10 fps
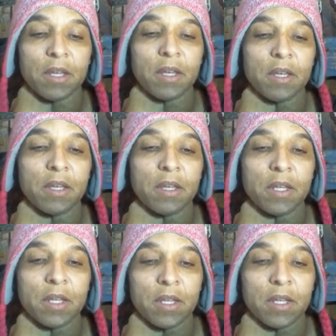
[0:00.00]

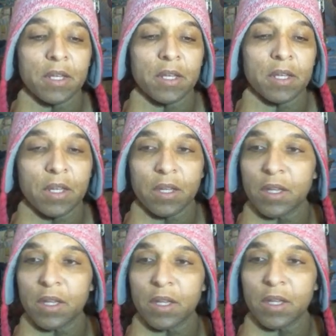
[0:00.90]

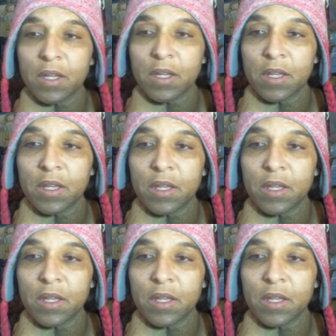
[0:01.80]
Nobody speaks.